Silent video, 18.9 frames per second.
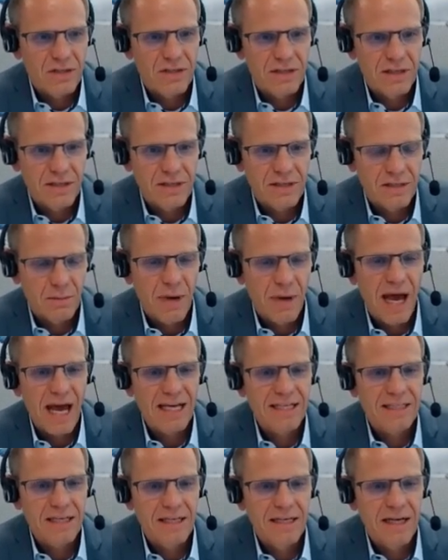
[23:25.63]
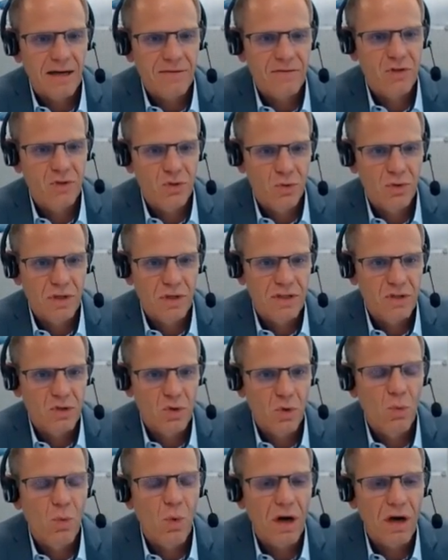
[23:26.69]
system has enough students
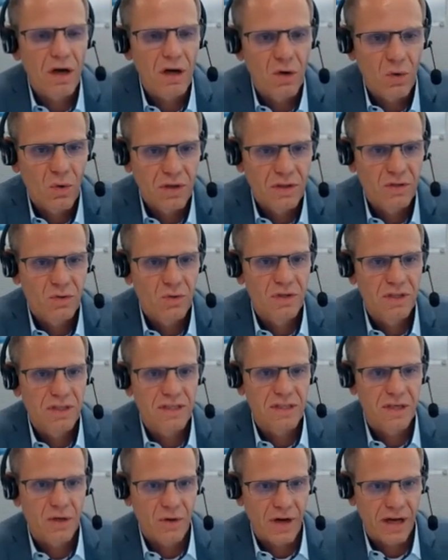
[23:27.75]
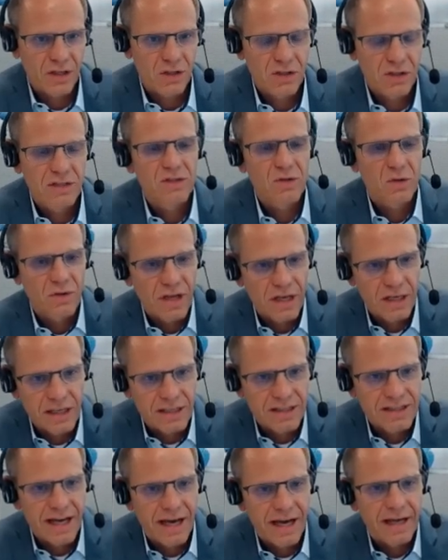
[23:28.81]
who want to go into this direction so that
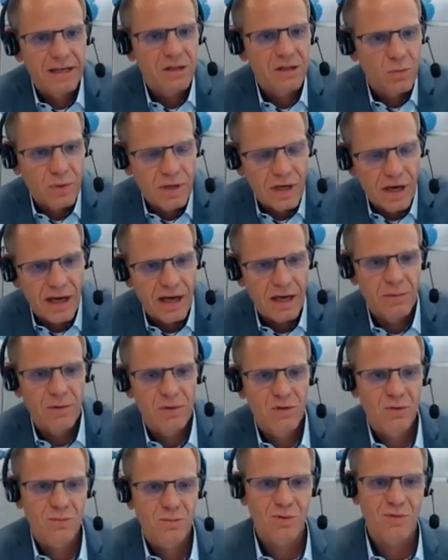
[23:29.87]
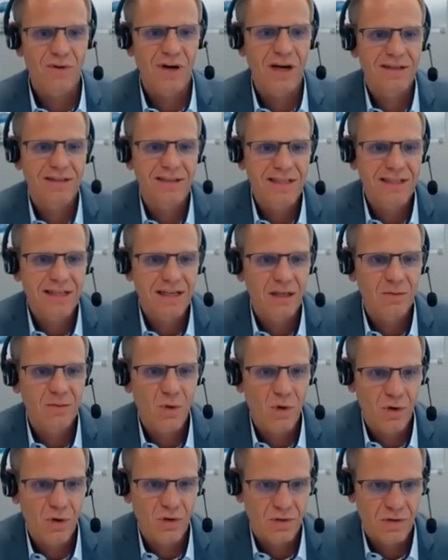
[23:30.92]
at the end we are able to provide the skilled
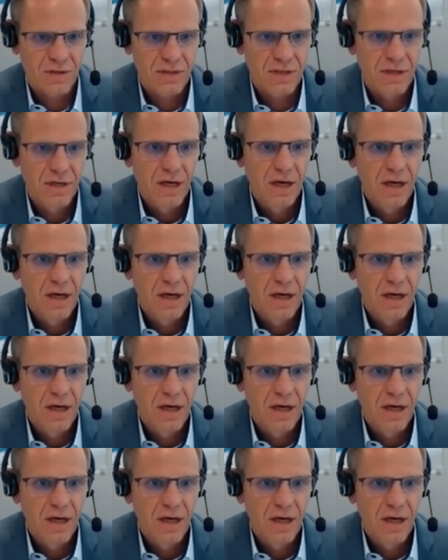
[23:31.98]
workers.